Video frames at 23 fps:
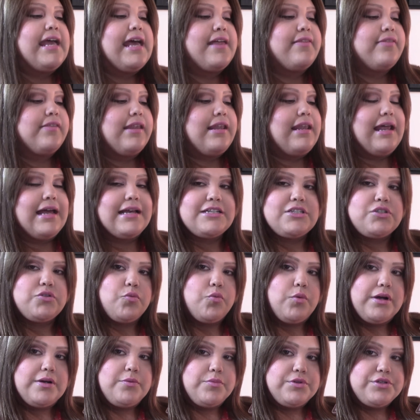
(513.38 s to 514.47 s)
And the last
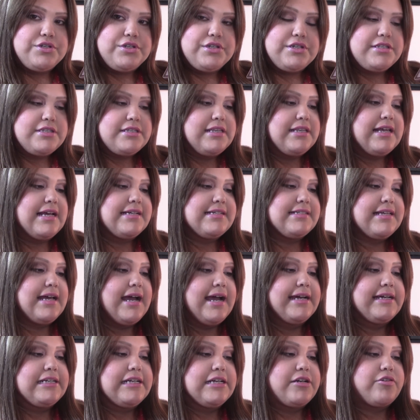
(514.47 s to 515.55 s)
one, which is the last
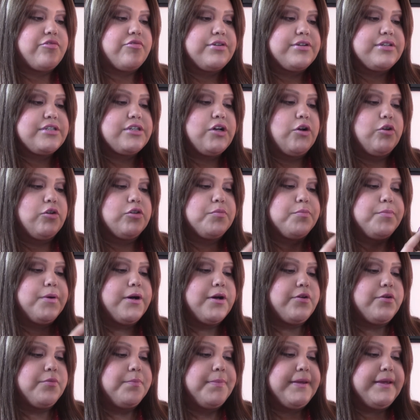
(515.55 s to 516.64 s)
highlighter, is called
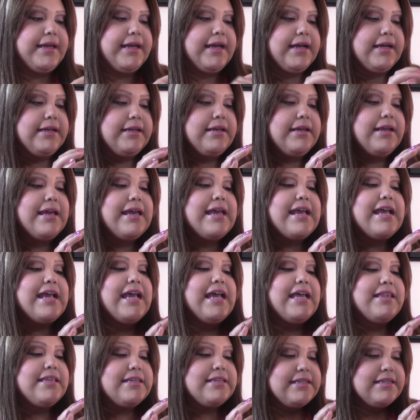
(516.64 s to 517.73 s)
Butter Pecan.
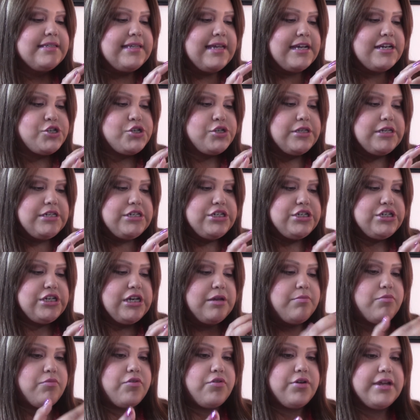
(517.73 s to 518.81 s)
And this is actually
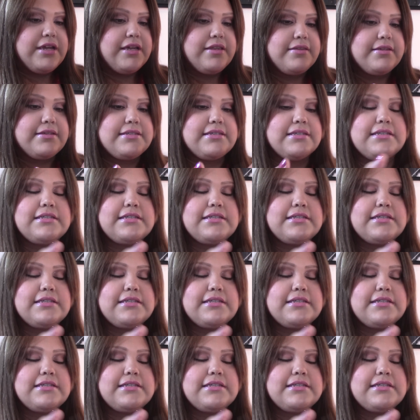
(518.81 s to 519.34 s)
shimmery. This